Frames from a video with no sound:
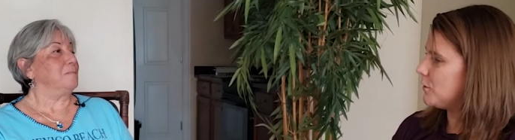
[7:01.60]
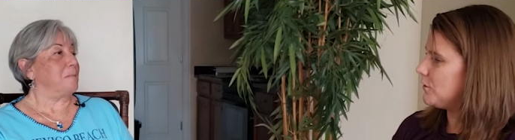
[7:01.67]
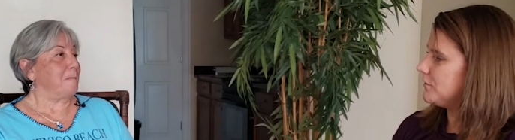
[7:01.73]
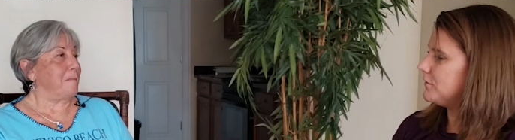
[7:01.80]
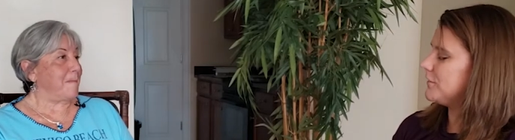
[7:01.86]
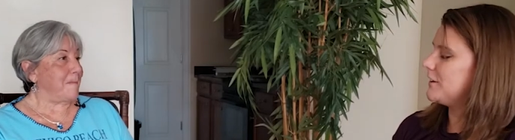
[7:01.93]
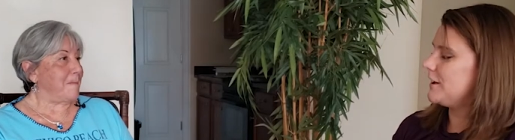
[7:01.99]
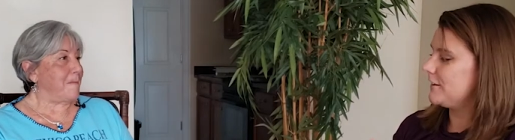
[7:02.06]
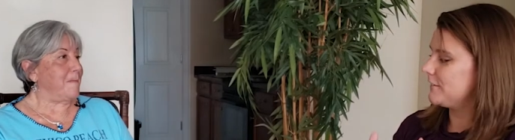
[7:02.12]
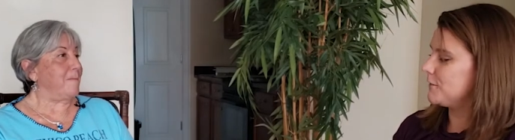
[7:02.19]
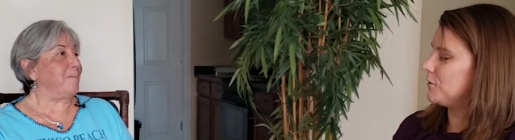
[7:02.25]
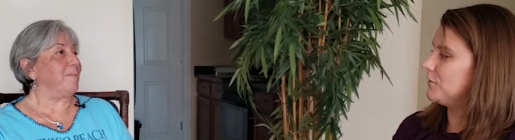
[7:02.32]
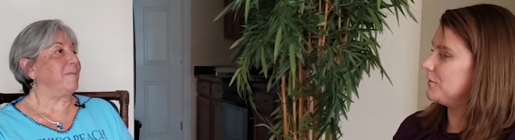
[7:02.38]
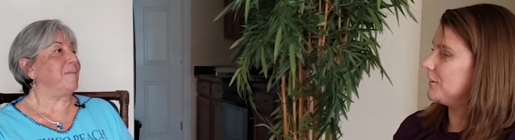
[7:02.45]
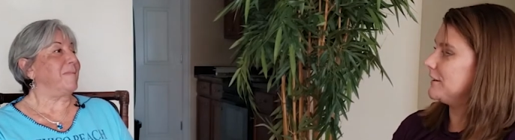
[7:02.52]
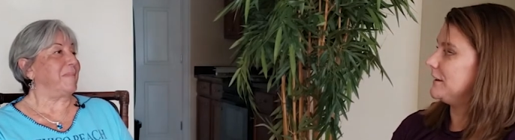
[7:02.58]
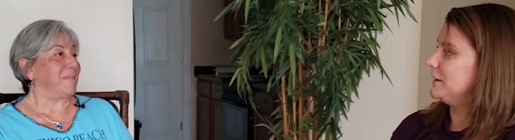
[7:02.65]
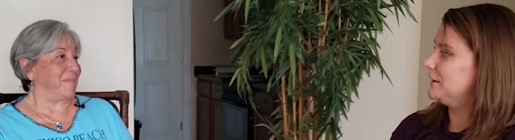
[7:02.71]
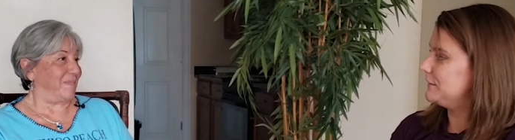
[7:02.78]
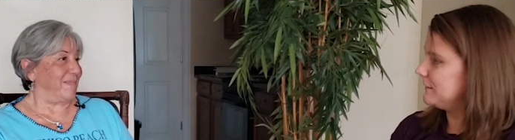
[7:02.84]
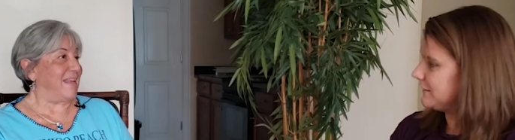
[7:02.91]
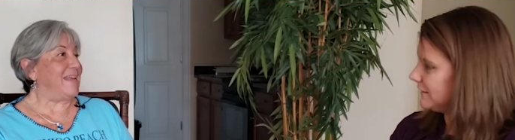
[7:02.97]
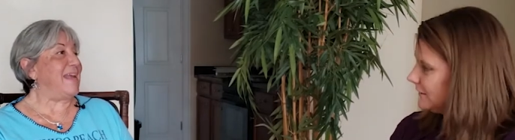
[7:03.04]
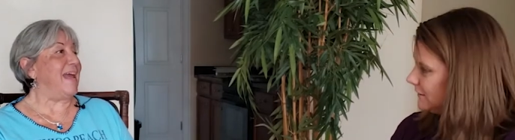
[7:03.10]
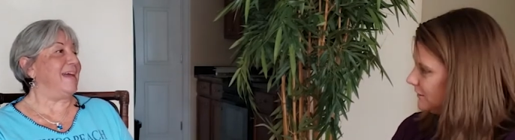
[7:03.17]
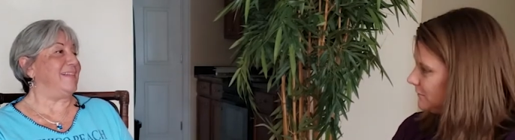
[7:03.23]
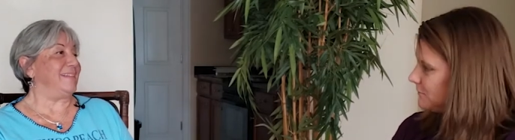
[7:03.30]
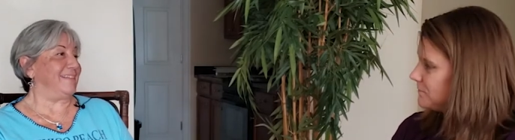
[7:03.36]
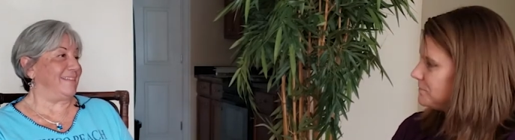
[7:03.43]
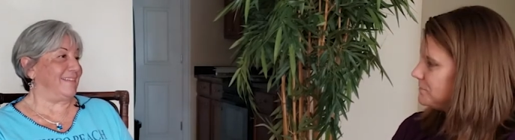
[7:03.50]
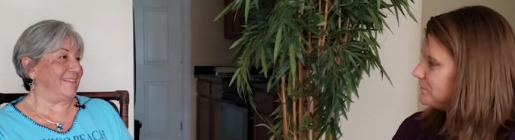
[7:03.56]
Speaker 1: Gulf Front as Gulf Front gets
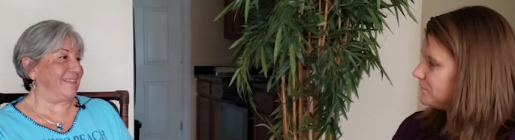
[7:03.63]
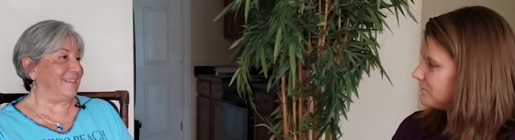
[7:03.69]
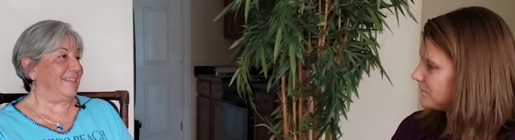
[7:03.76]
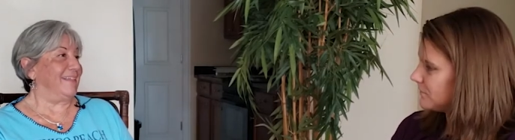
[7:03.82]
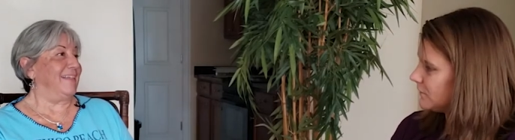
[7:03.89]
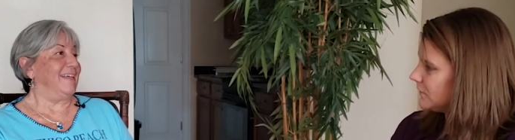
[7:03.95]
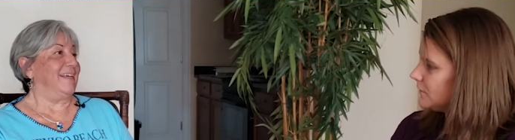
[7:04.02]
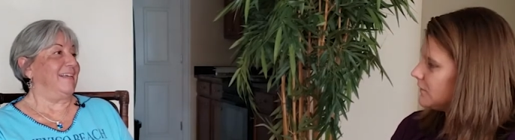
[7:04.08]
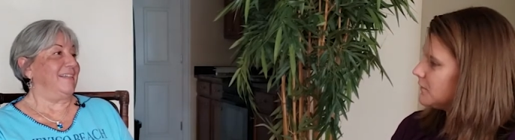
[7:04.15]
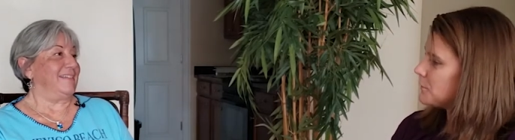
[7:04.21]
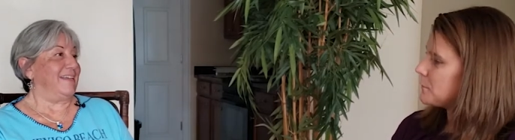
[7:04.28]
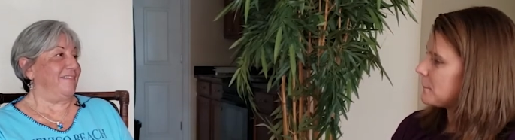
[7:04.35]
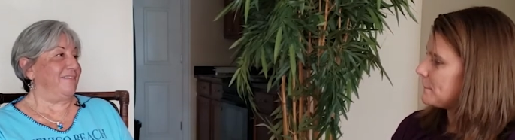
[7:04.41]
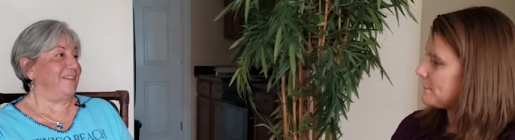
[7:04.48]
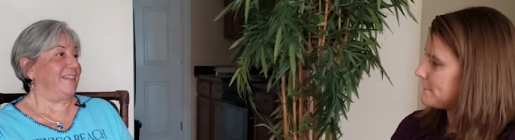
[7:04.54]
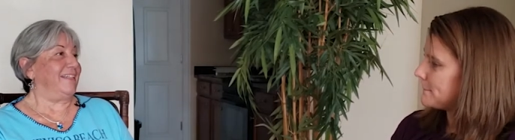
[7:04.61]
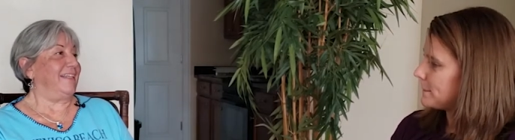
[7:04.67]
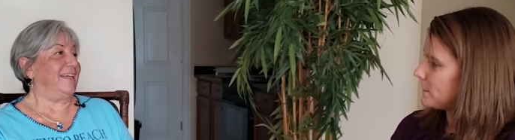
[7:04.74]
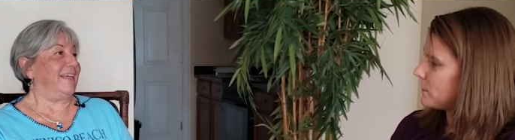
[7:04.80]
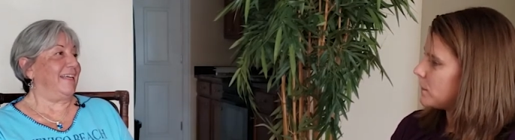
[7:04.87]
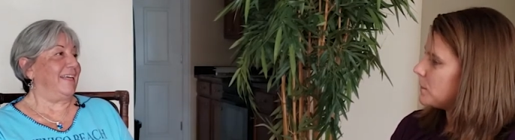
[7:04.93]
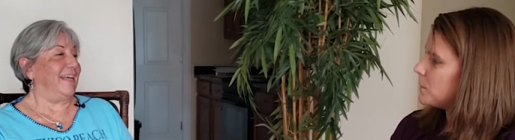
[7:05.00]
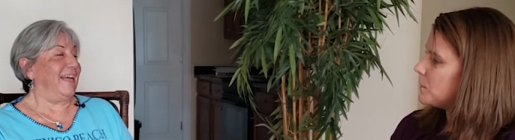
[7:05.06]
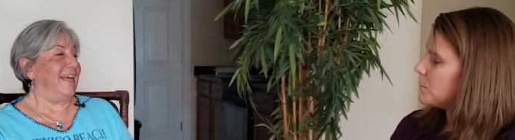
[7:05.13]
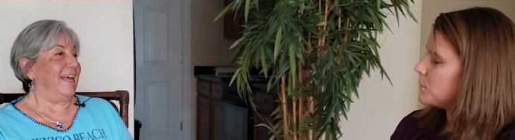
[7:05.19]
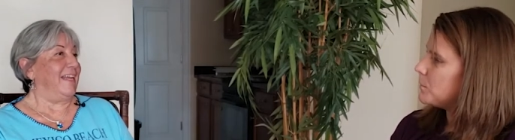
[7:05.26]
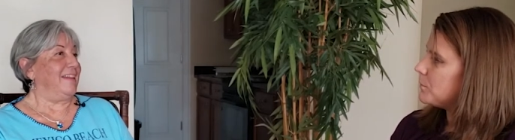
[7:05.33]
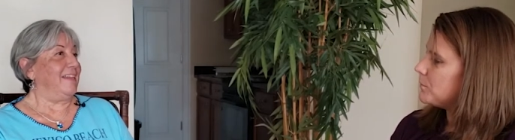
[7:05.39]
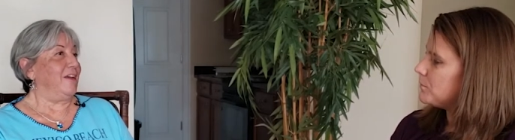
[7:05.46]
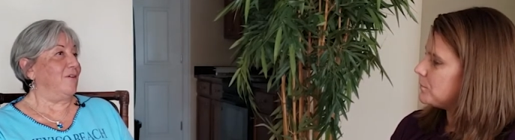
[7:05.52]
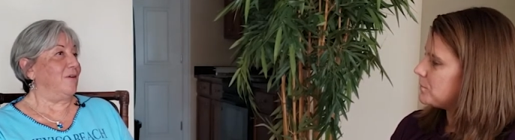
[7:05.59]
Speaker 2: yes definitely
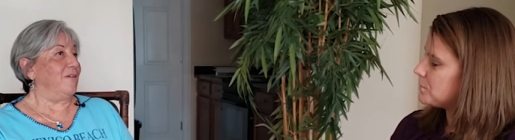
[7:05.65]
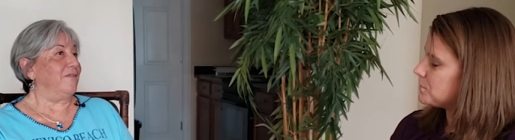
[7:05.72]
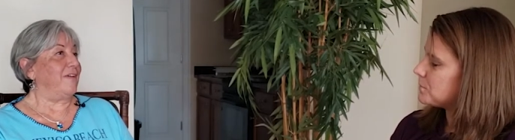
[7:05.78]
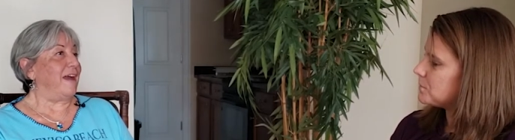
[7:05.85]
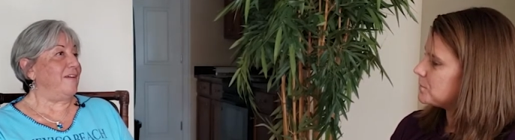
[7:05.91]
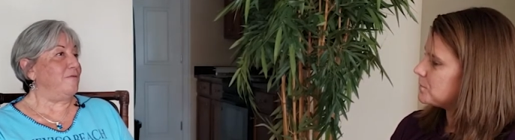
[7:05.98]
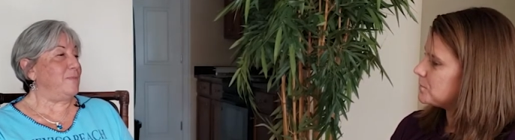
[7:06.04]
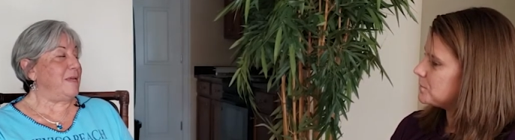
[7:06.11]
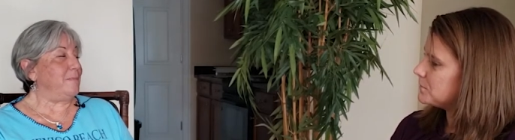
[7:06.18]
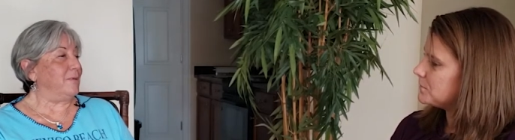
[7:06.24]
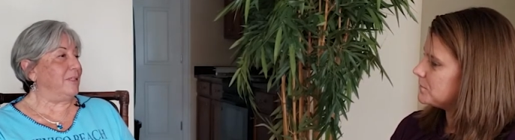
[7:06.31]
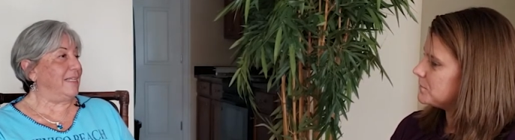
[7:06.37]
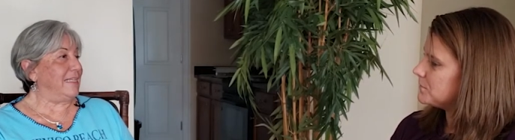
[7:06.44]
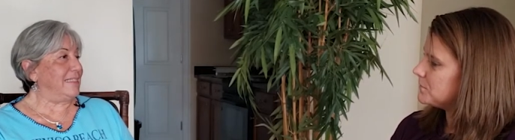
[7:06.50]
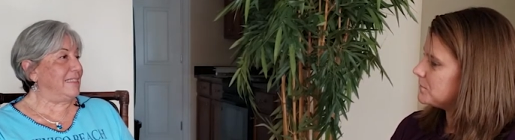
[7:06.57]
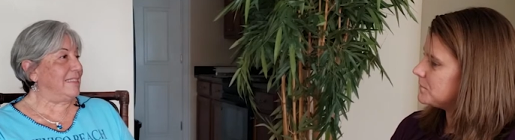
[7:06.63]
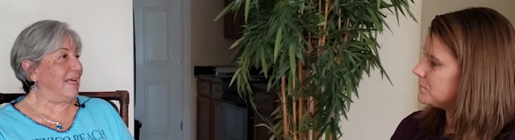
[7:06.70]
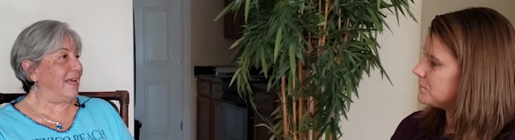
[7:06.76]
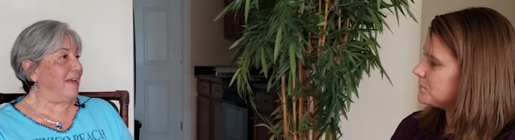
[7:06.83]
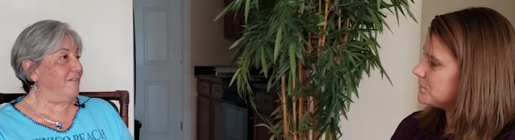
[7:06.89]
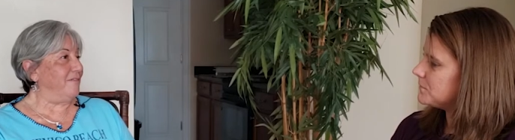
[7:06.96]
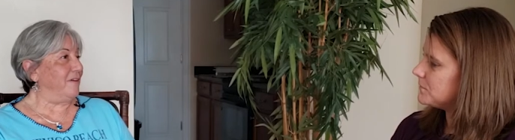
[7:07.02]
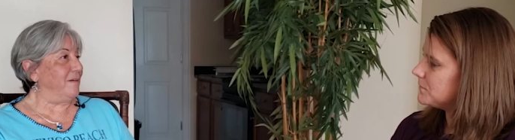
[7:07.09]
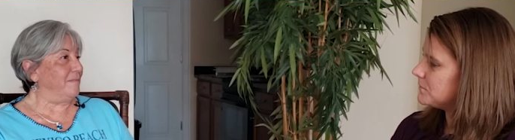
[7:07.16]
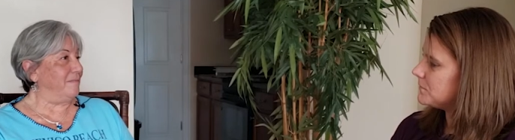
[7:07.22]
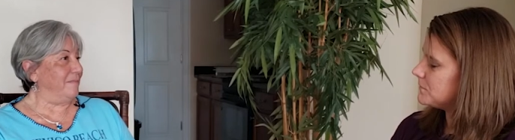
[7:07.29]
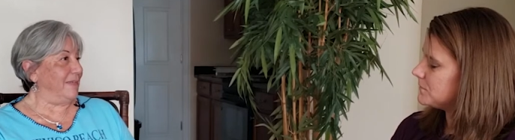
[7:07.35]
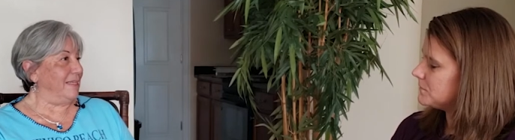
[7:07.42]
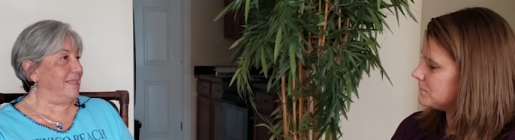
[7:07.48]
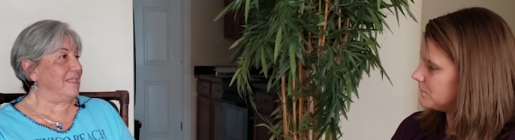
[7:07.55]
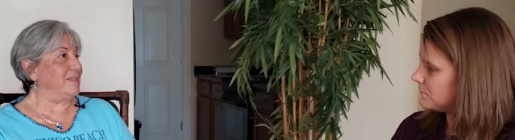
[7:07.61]
and there were five people that stayed from
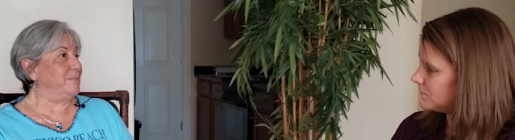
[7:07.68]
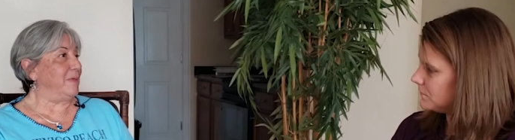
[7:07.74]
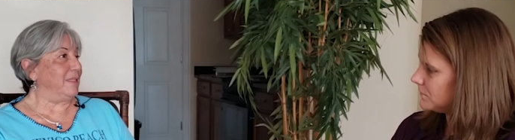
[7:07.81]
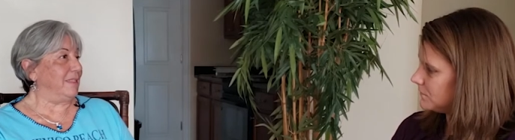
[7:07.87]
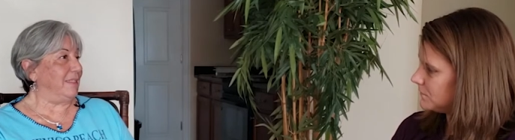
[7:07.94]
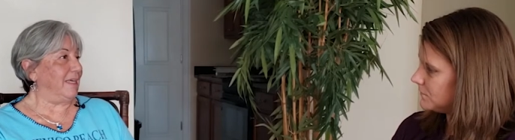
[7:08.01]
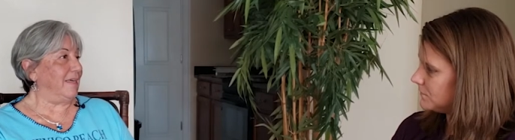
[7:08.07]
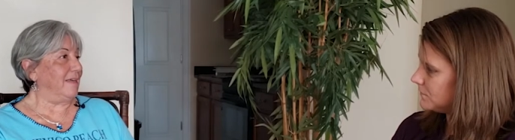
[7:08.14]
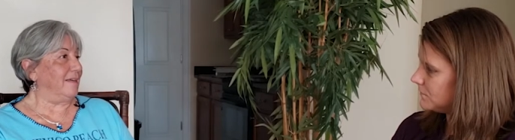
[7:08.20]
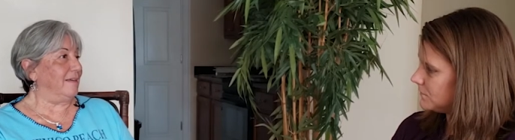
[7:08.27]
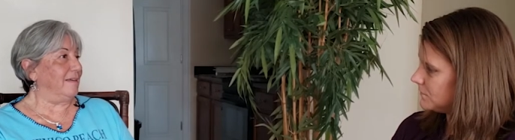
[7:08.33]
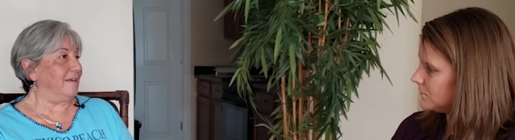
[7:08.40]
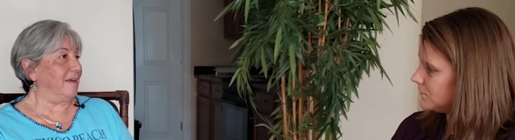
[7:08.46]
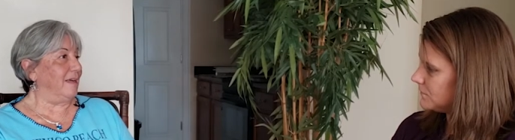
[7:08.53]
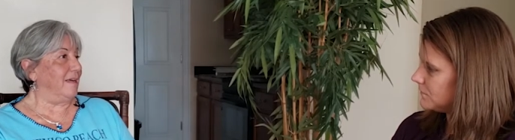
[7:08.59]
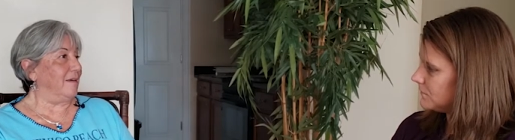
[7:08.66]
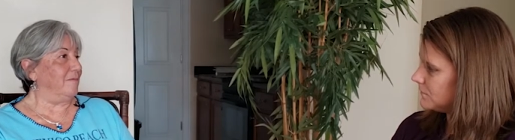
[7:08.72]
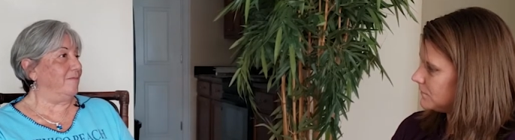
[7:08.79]
in this building uh,